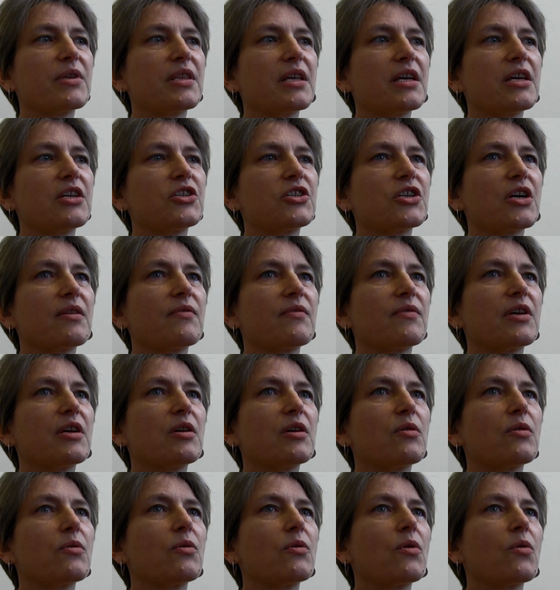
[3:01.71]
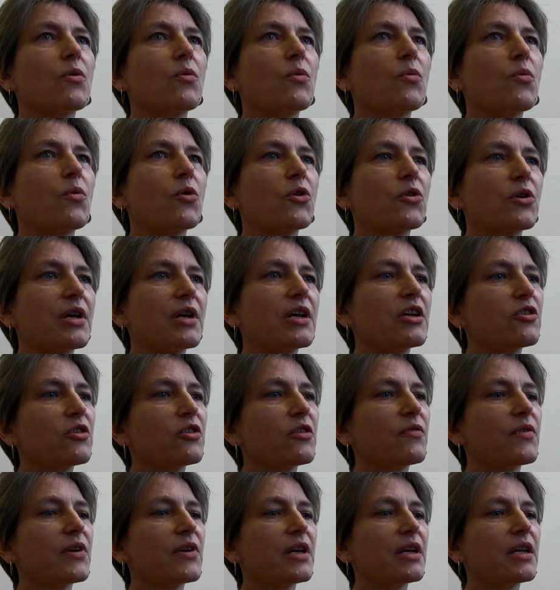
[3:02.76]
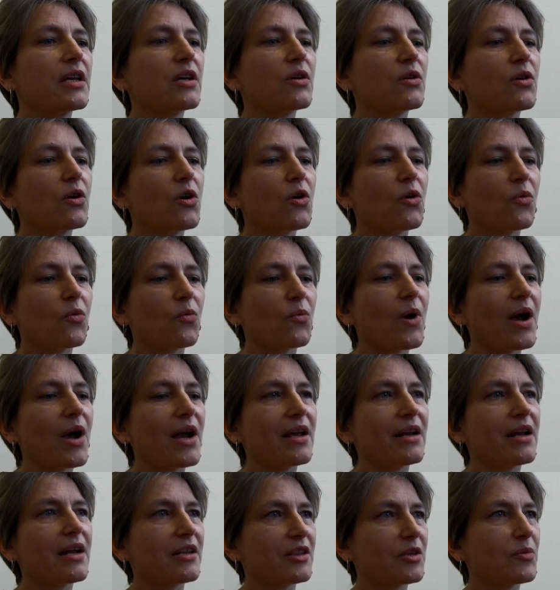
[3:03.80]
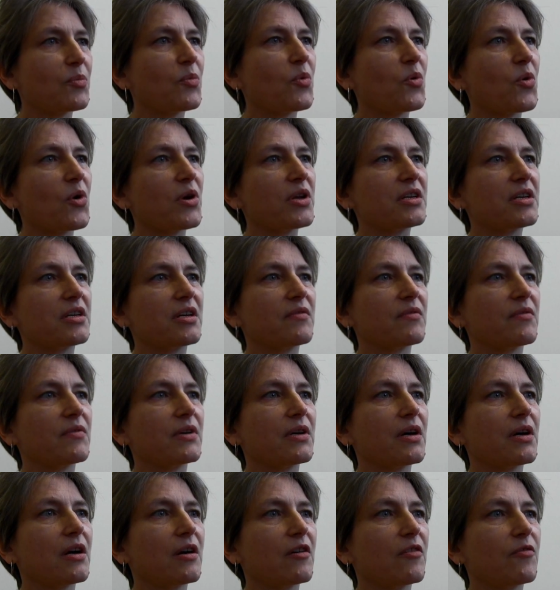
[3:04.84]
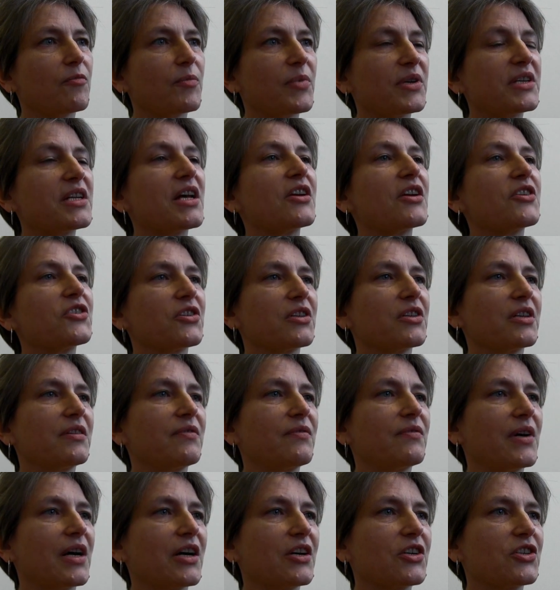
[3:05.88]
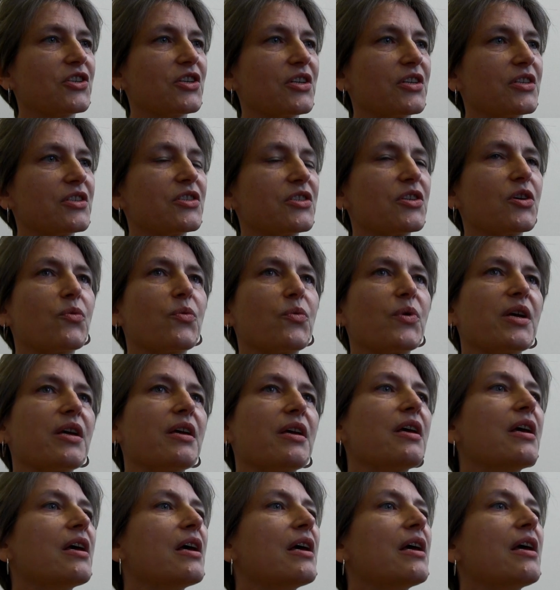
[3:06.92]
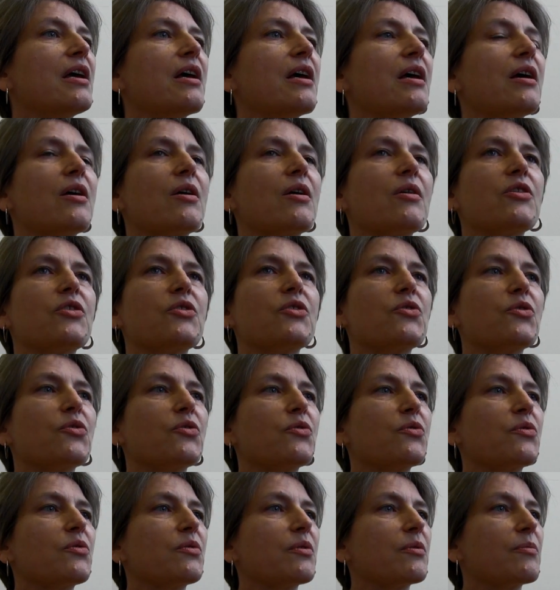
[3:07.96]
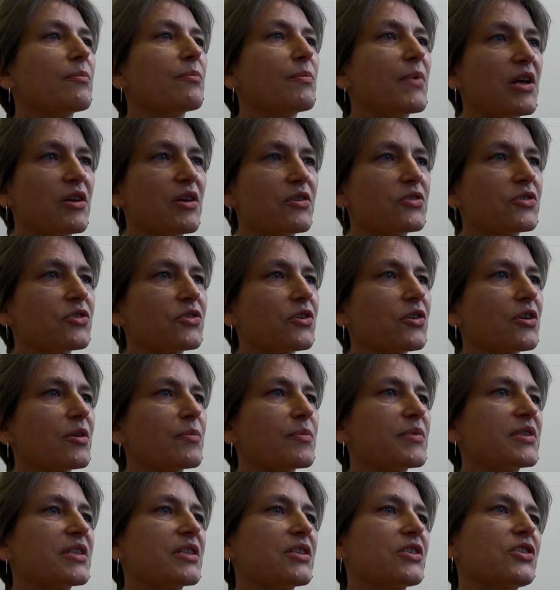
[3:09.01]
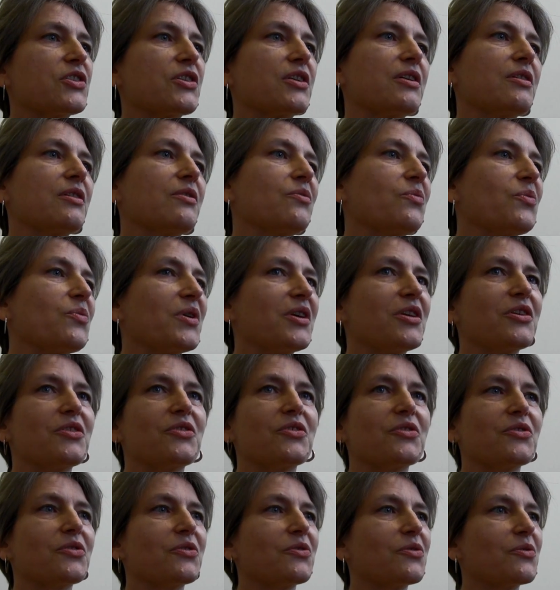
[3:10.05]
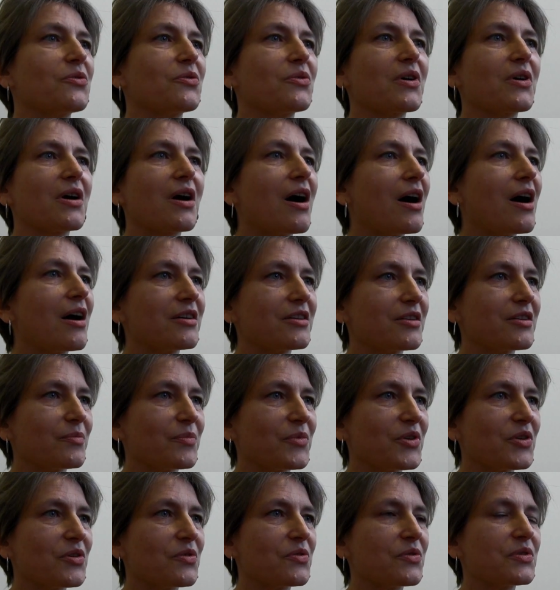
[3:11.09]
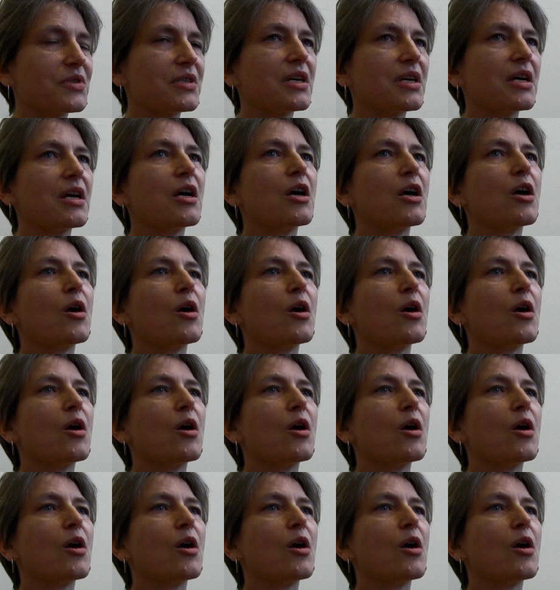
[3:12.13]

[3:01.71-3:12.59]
with HIV, we're intervening right at the point of potential infection. So we do male circumcision, we do condom use,